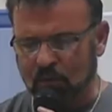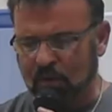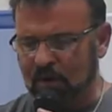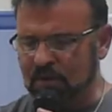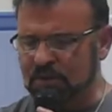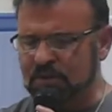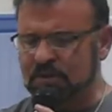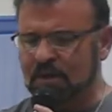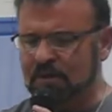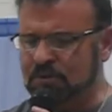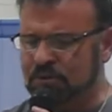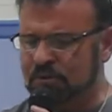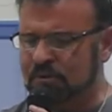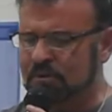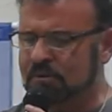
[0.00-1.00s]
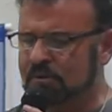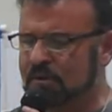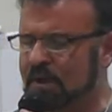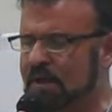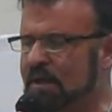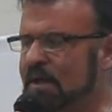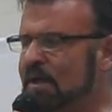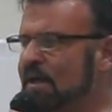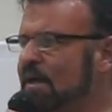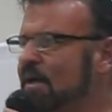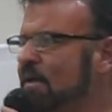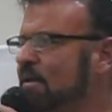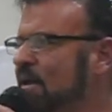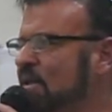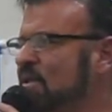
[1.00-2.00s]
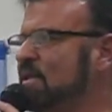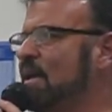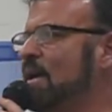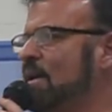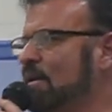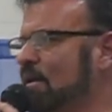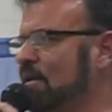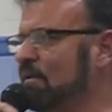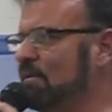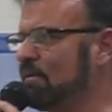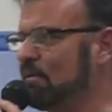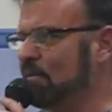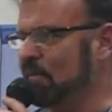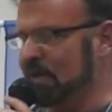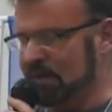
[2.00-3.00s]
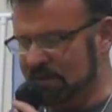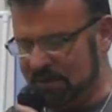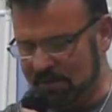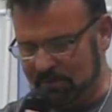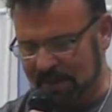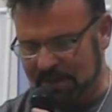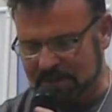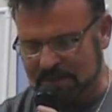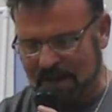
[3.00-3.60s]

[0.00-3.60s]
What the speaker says: words so true, the sun bent